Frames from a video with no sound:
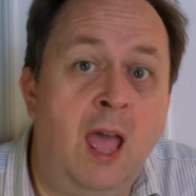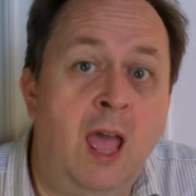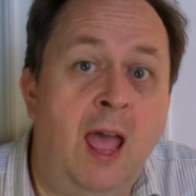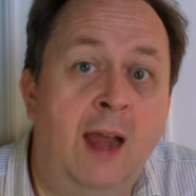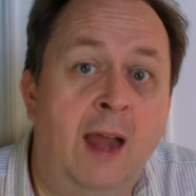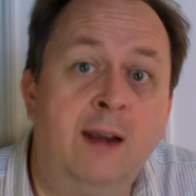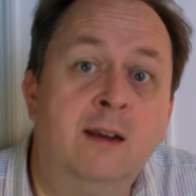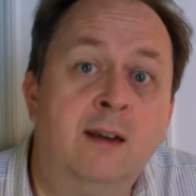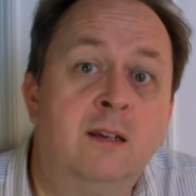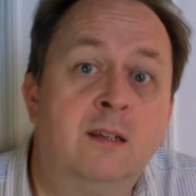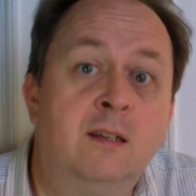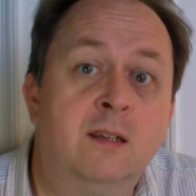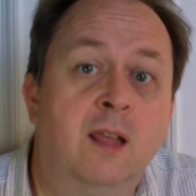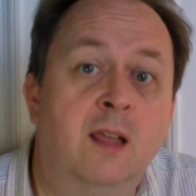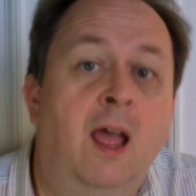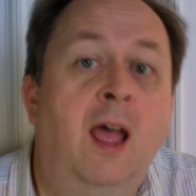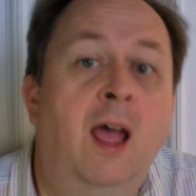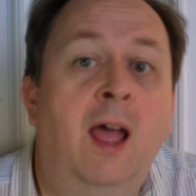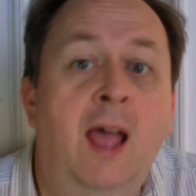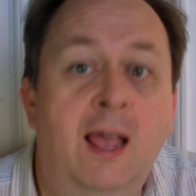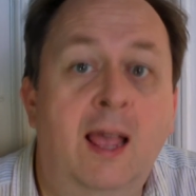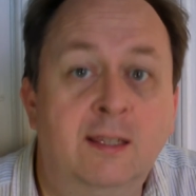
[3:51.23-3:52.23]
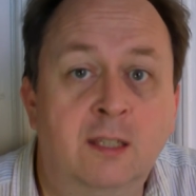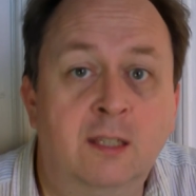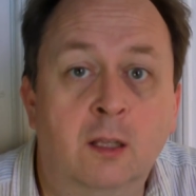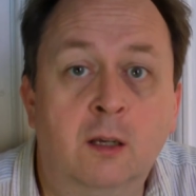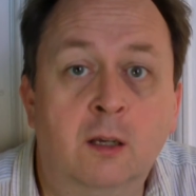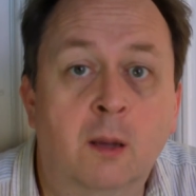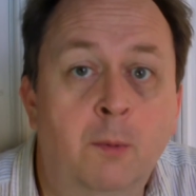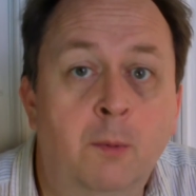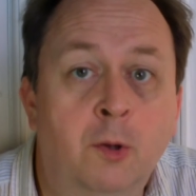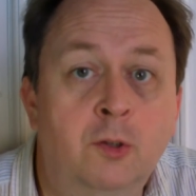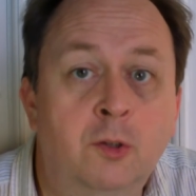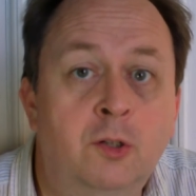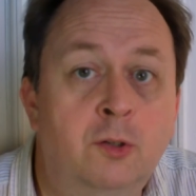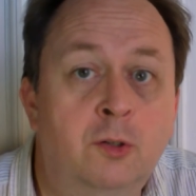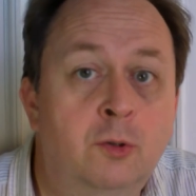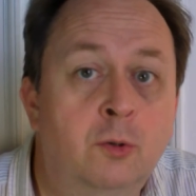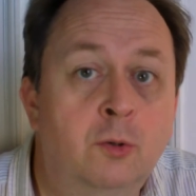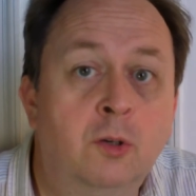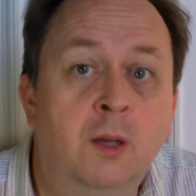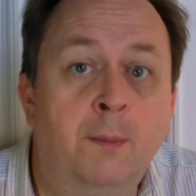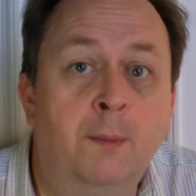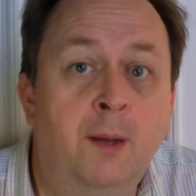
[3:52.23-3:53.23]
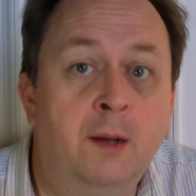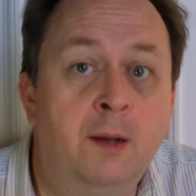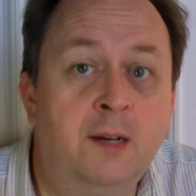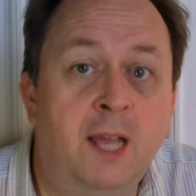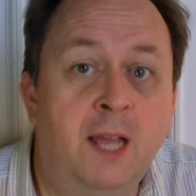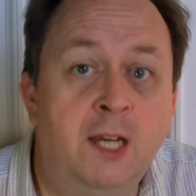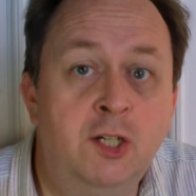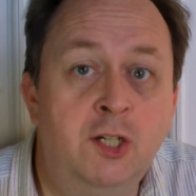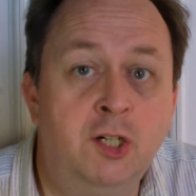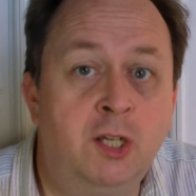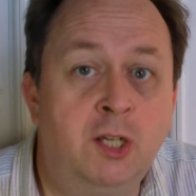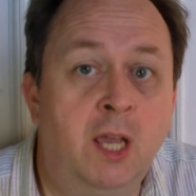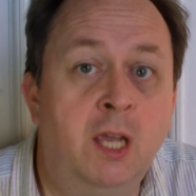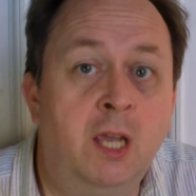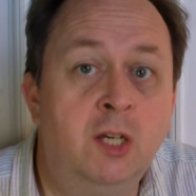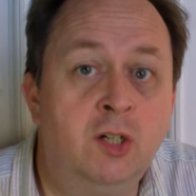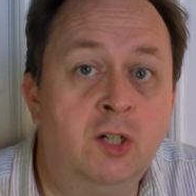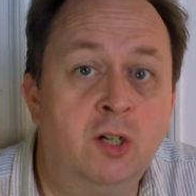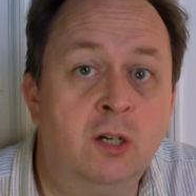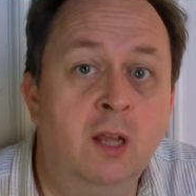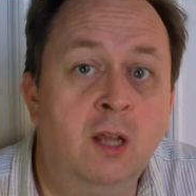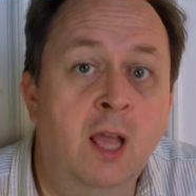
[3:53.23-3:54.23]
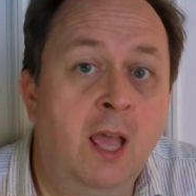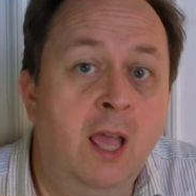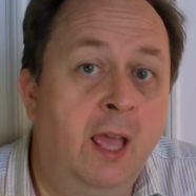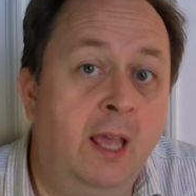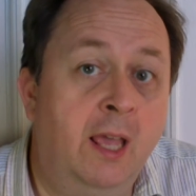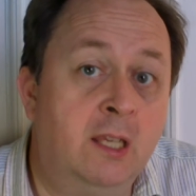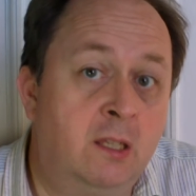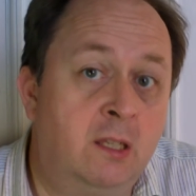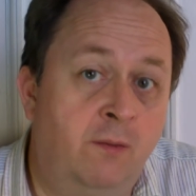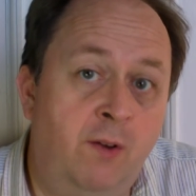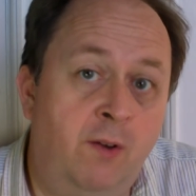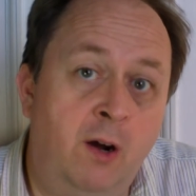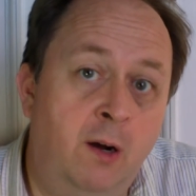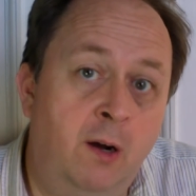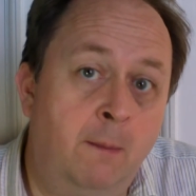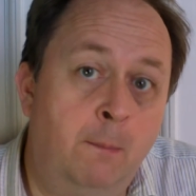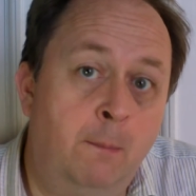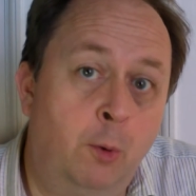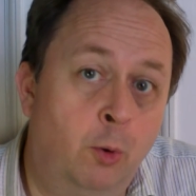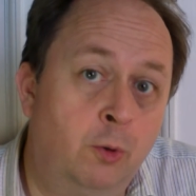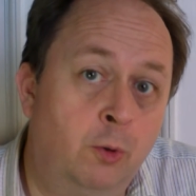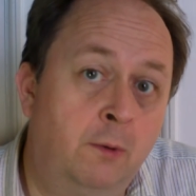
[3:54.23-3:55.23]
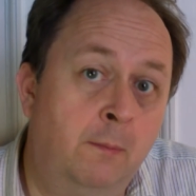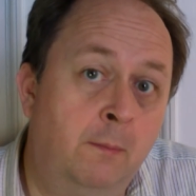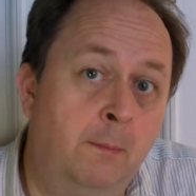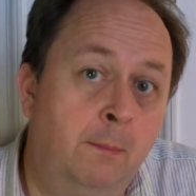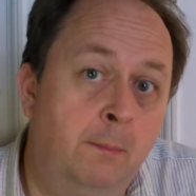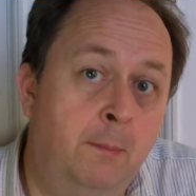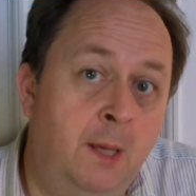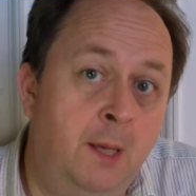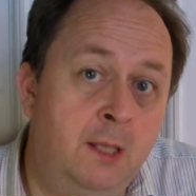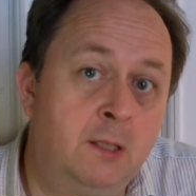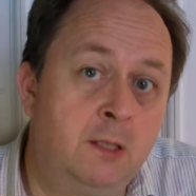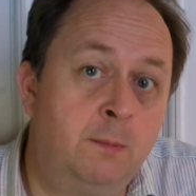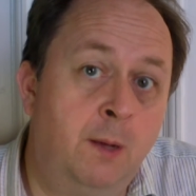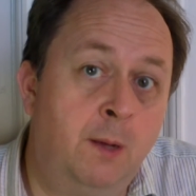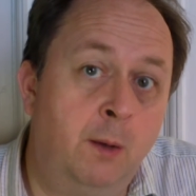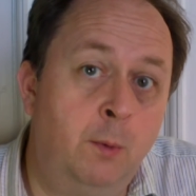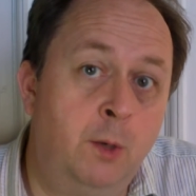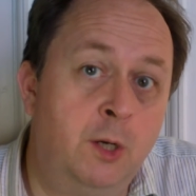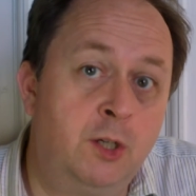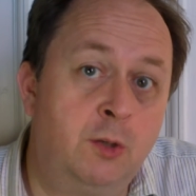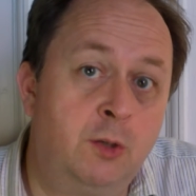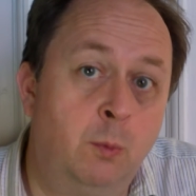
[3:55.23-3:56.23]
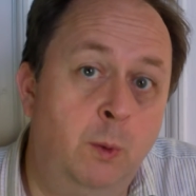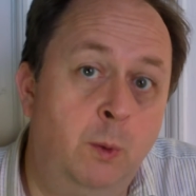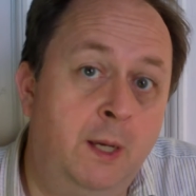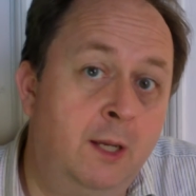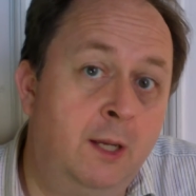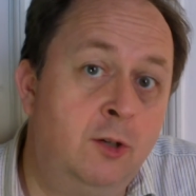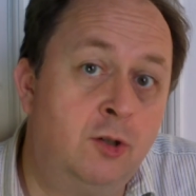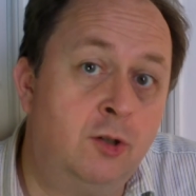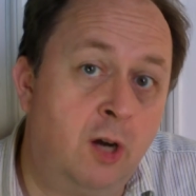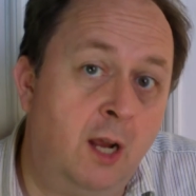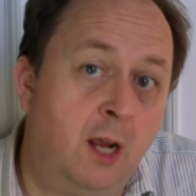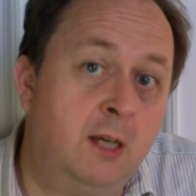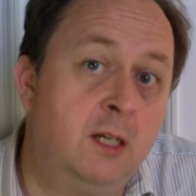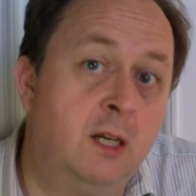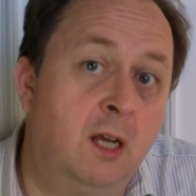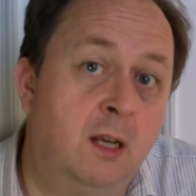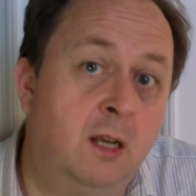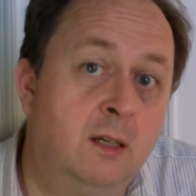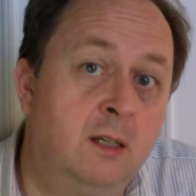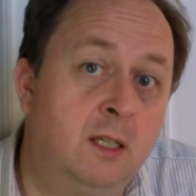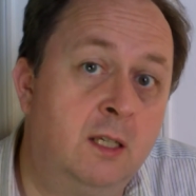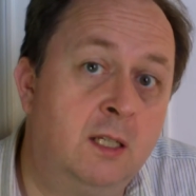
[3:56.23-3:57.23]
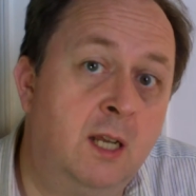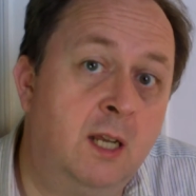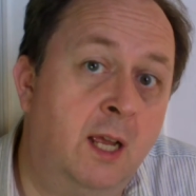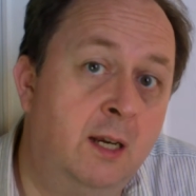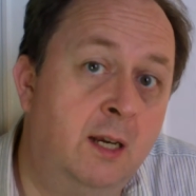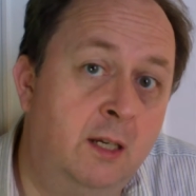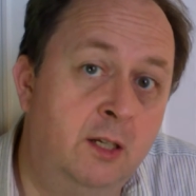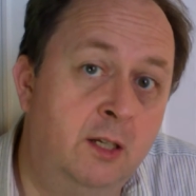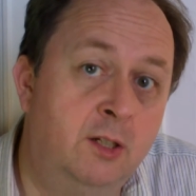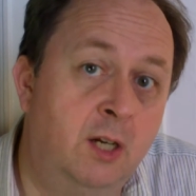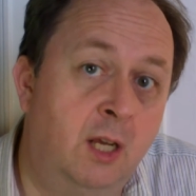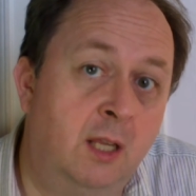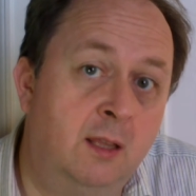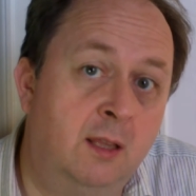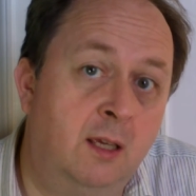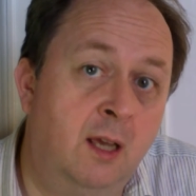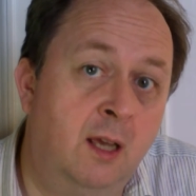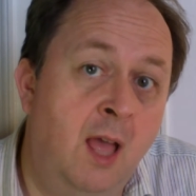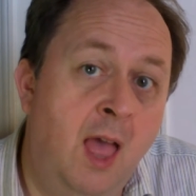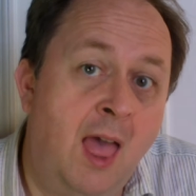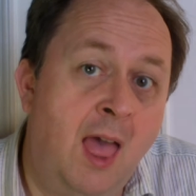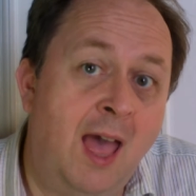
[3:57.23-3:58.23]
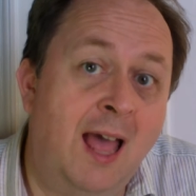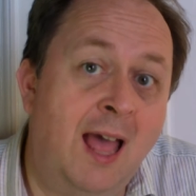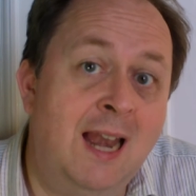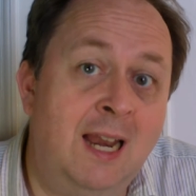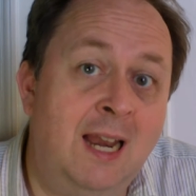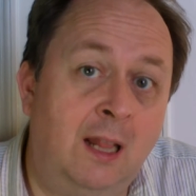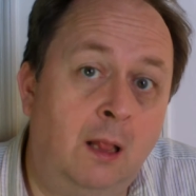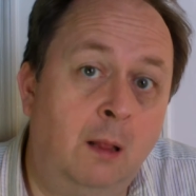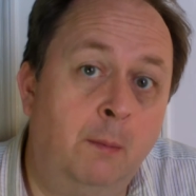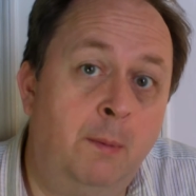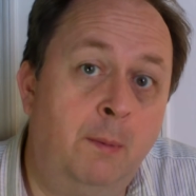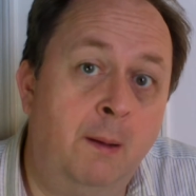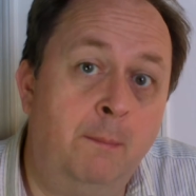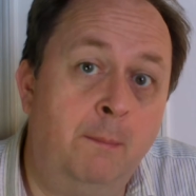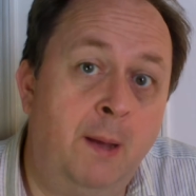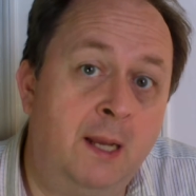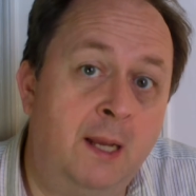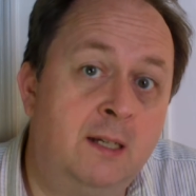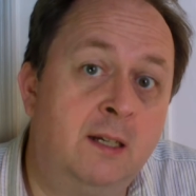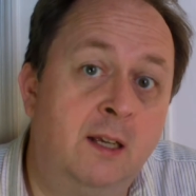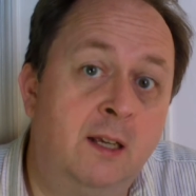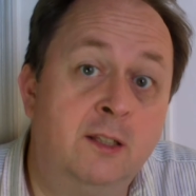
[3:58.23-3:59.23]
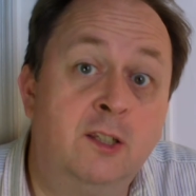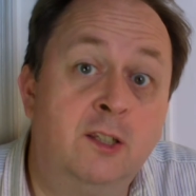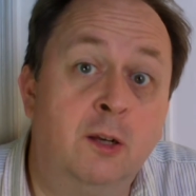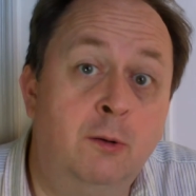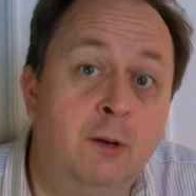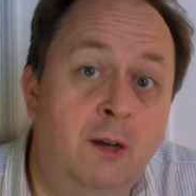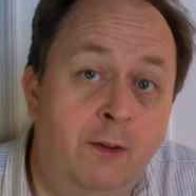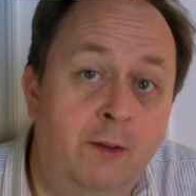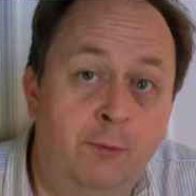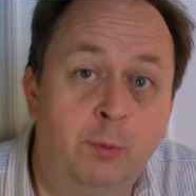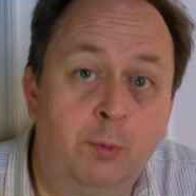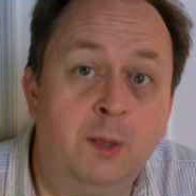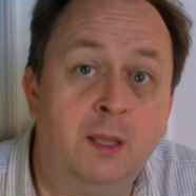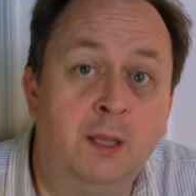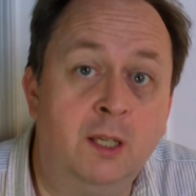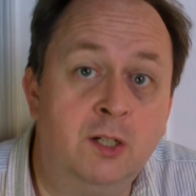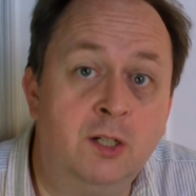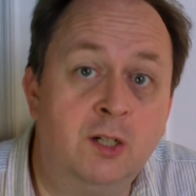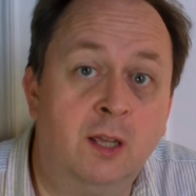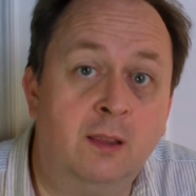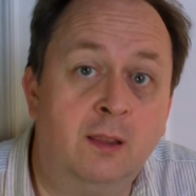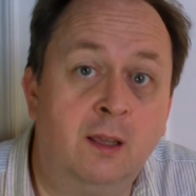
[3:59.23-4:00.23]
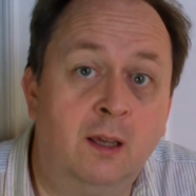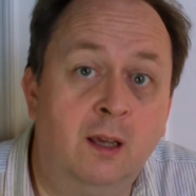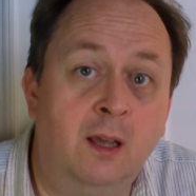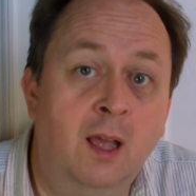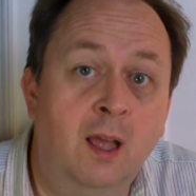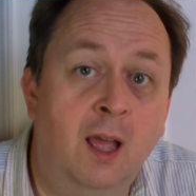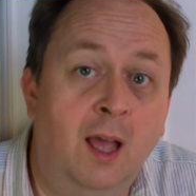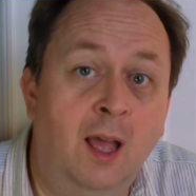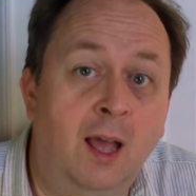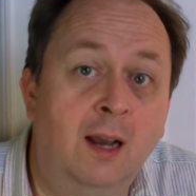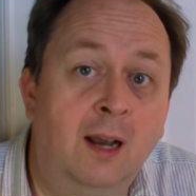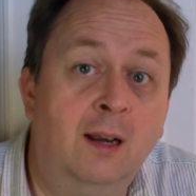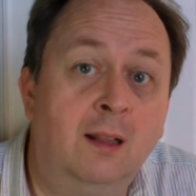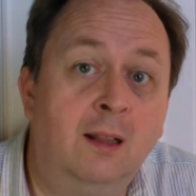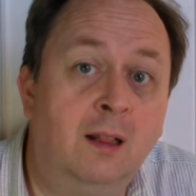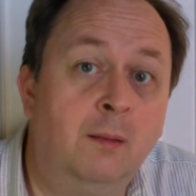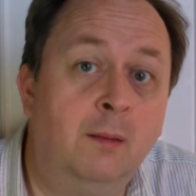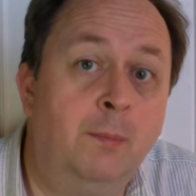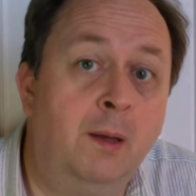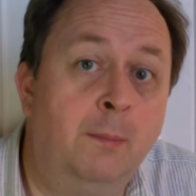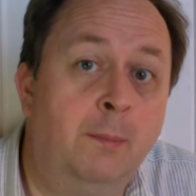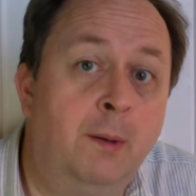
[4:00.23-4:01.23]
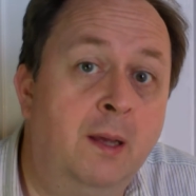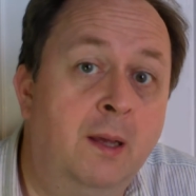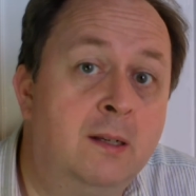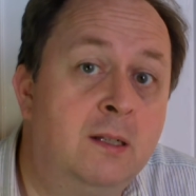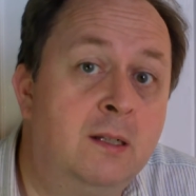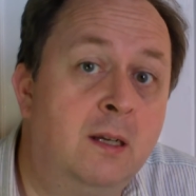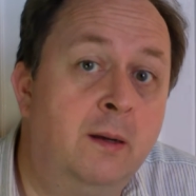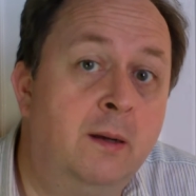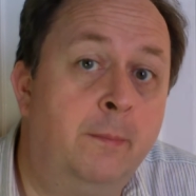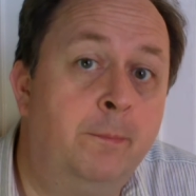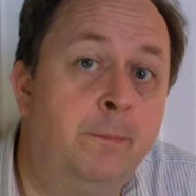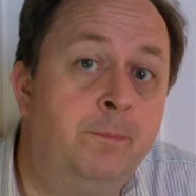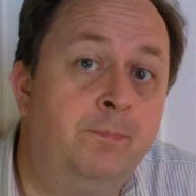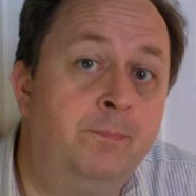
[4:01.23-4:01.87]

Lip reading: And as I'll come on to talk about, education is a very important means by which we can try to understand each other a little bit better, and so live with each other a little bit better.